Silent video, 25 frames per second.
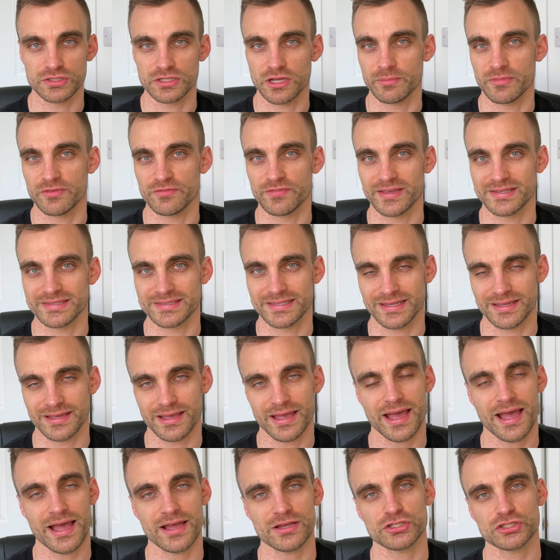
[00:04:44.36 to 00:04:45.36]
I'm investing
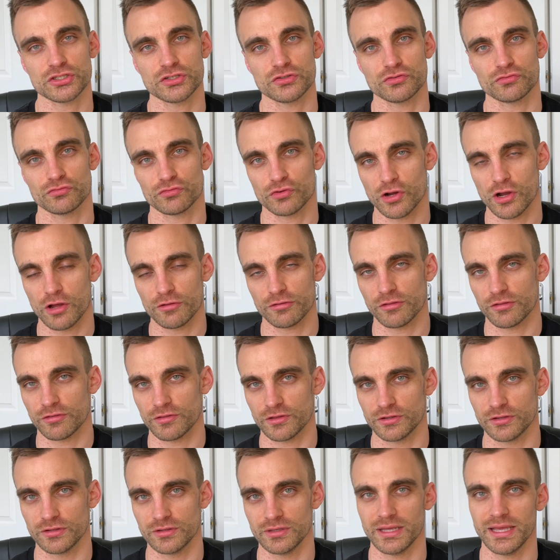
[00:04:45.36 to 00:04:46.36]
cash rather
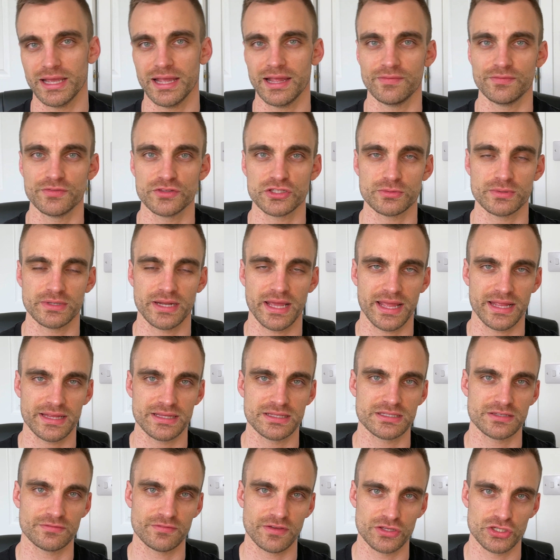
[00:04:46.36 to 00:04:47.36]
than into an
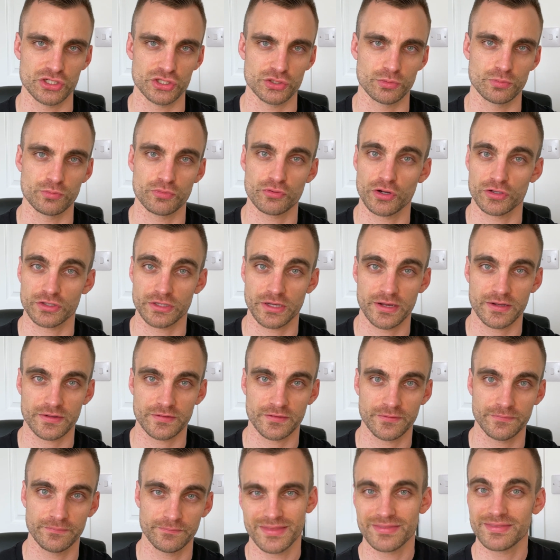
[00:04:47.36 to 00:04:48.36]
individual
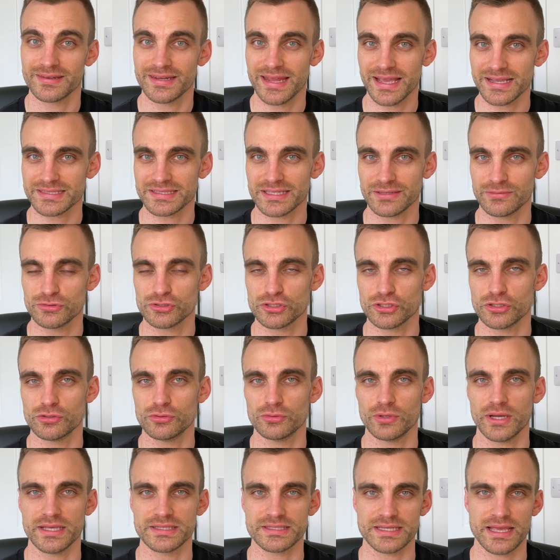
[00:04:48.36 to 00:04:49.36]
product. The next thing we'll
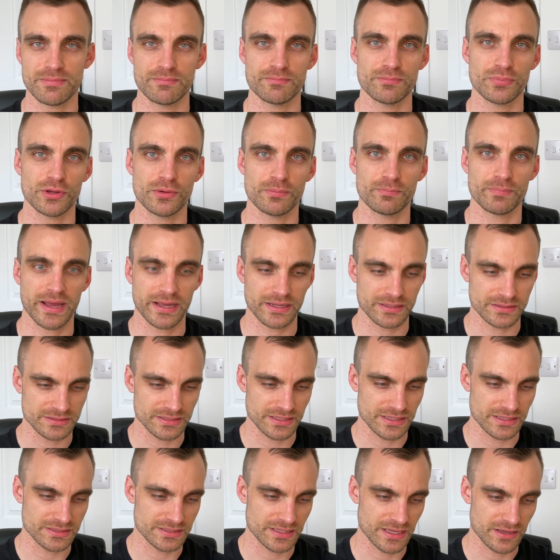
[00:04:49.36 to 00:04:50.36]
do is input bank
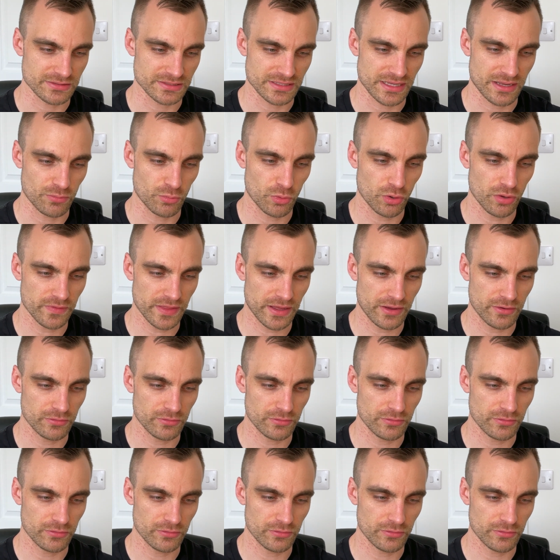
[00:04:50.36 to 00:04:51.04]
details, and what that